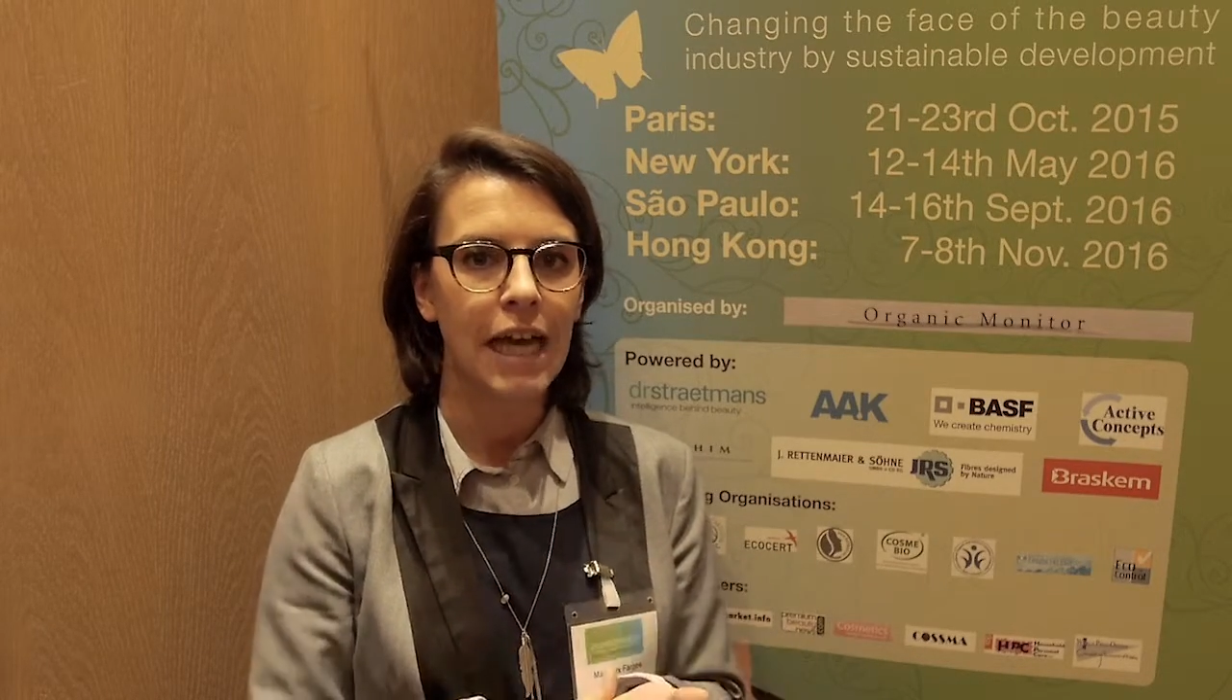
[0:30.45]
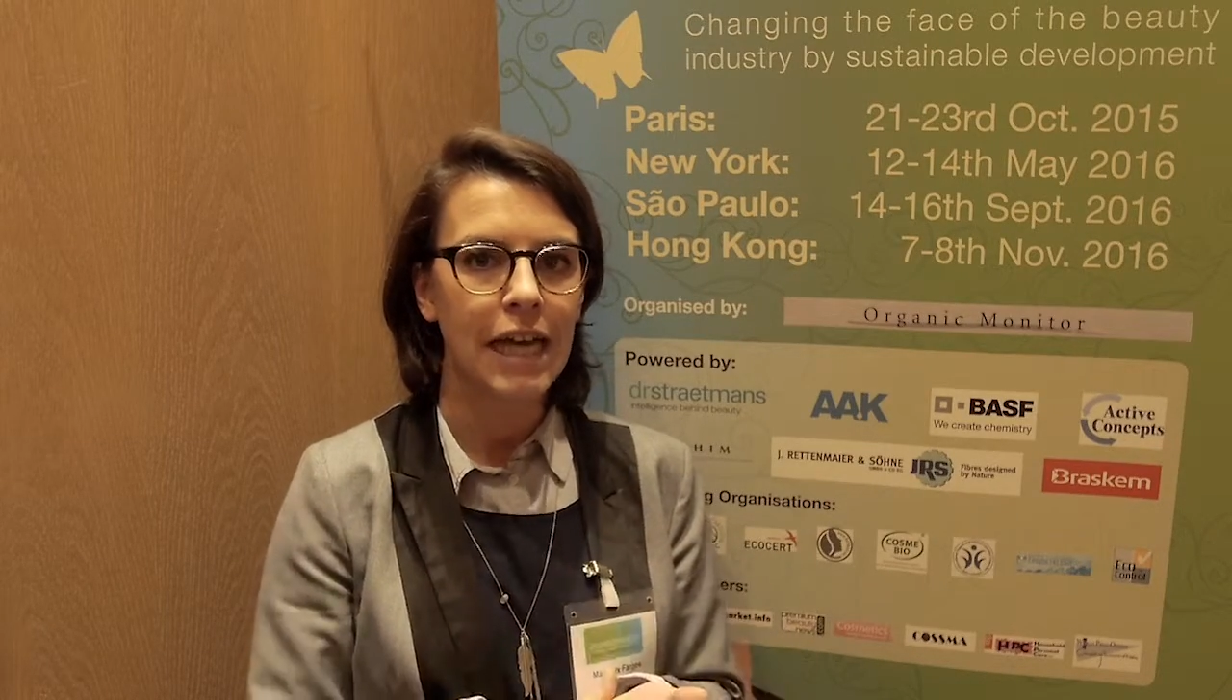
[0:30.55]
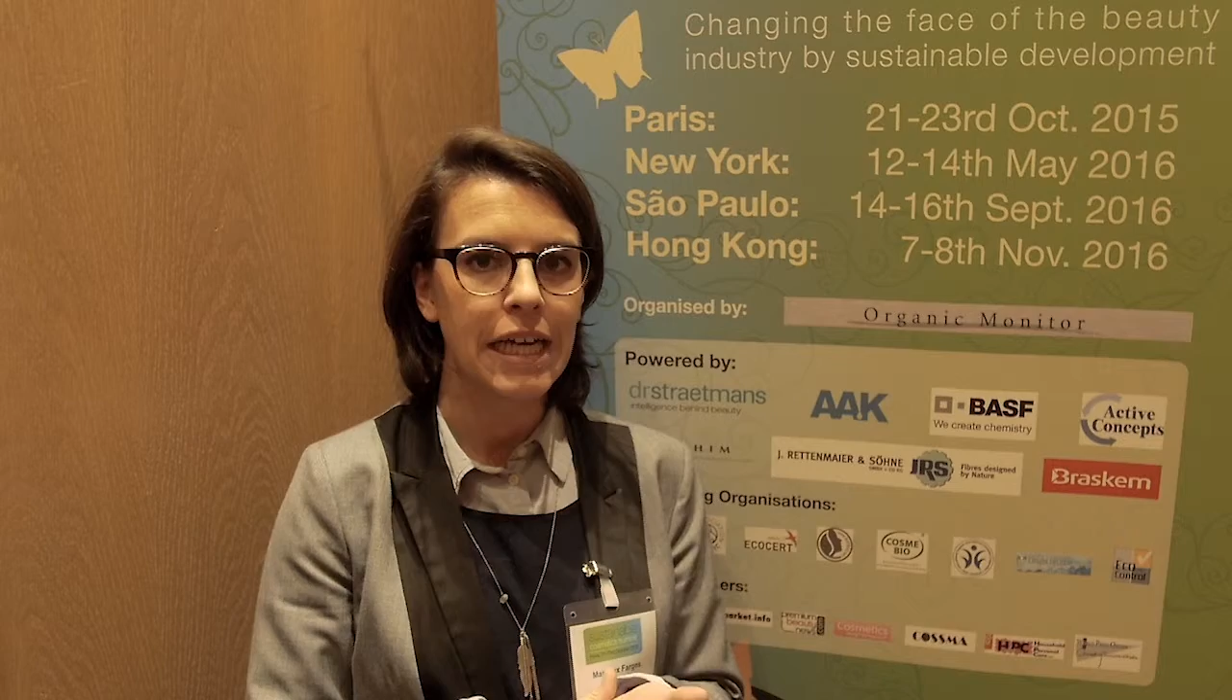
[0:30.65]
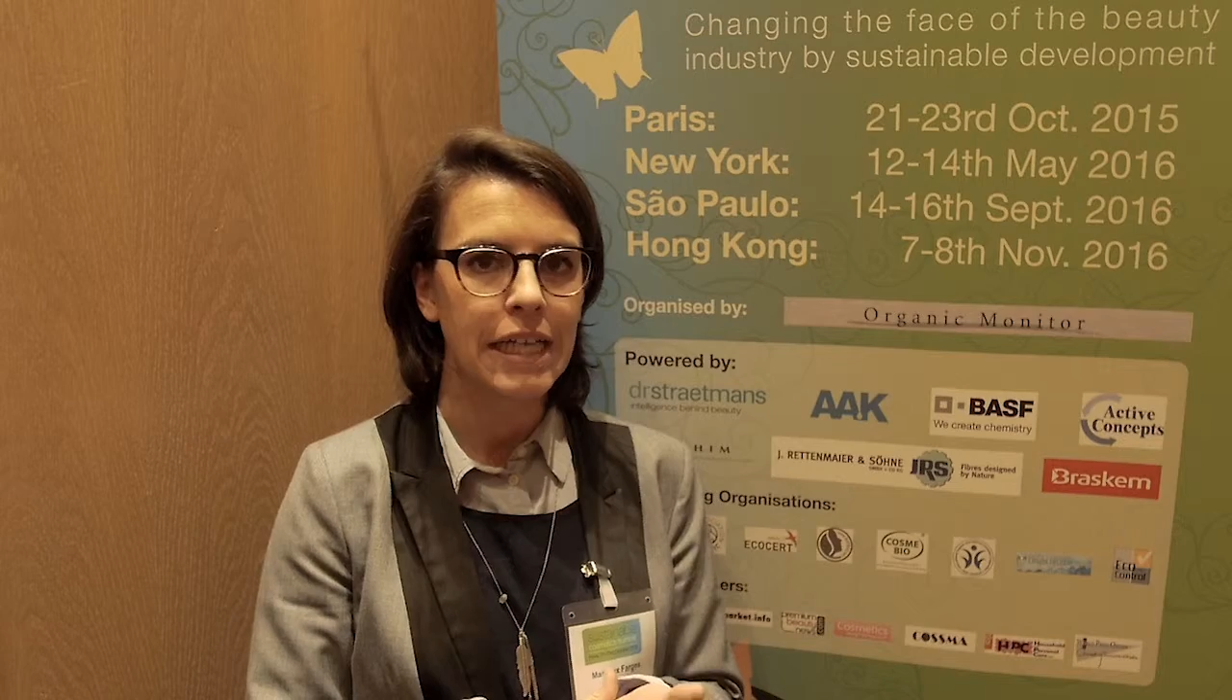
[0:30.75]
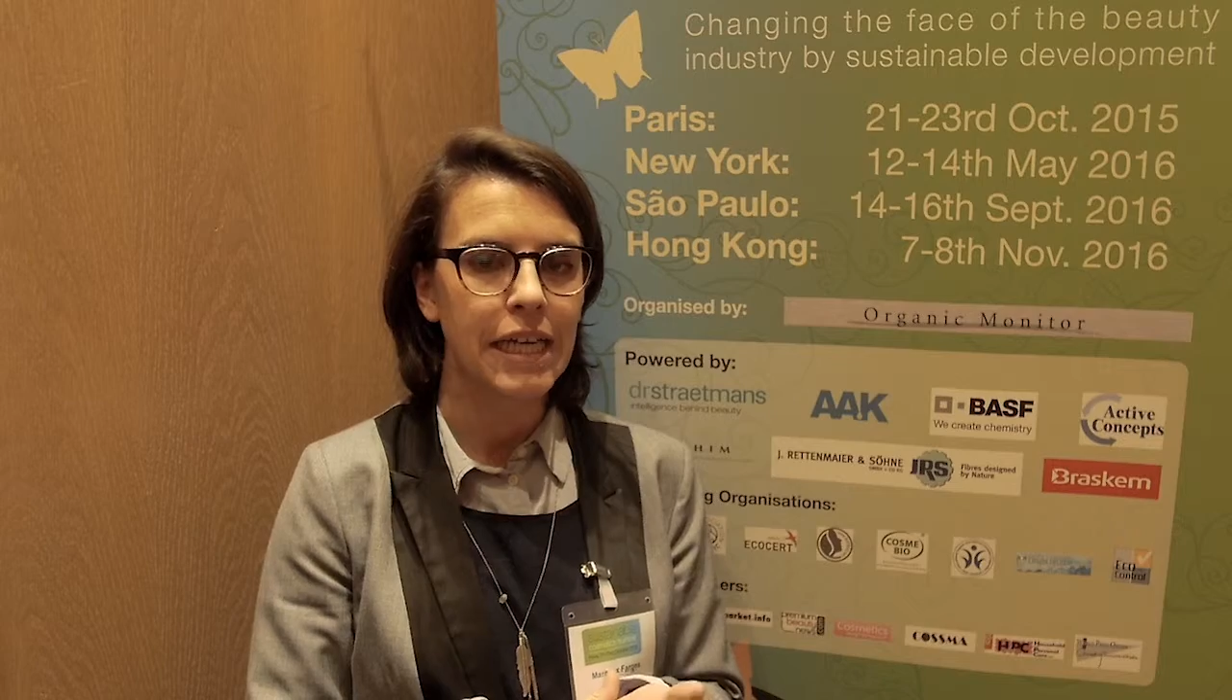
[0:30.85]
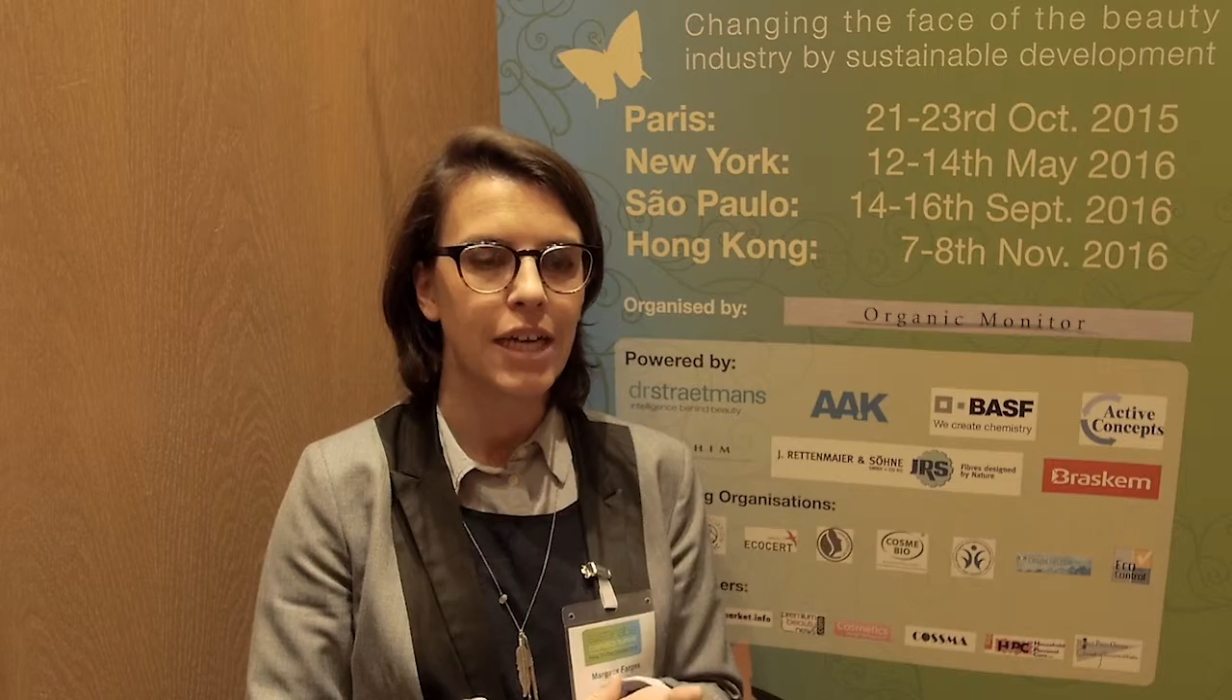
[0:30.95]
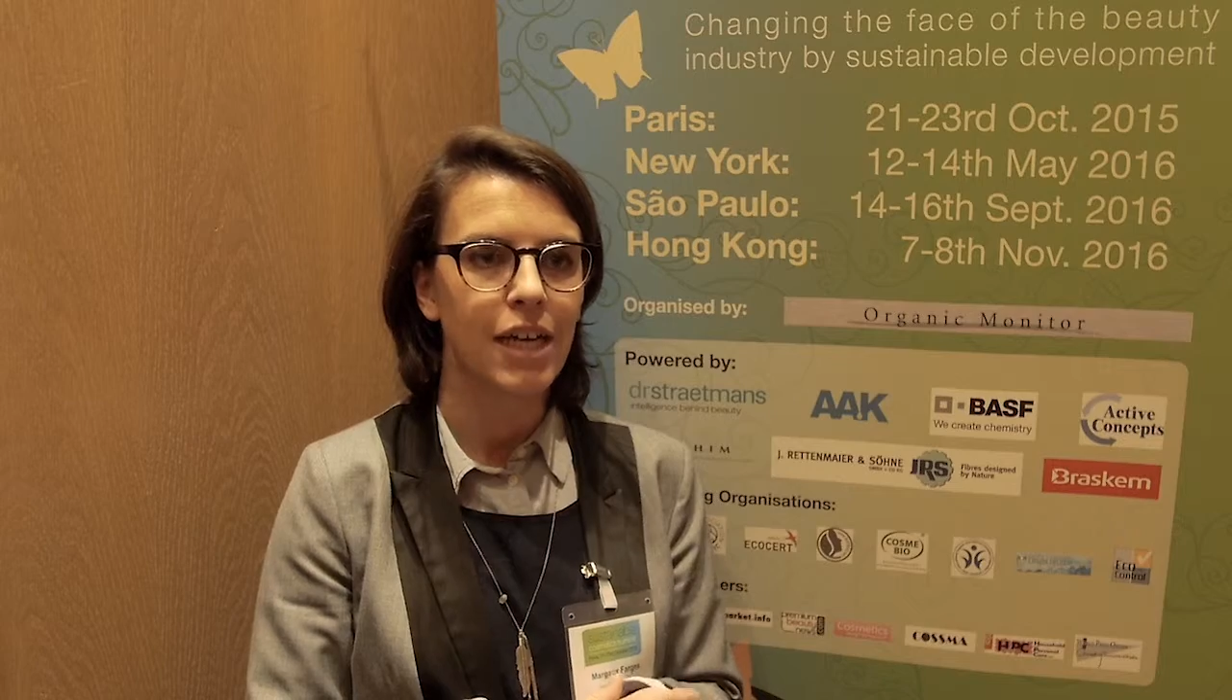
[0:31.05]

like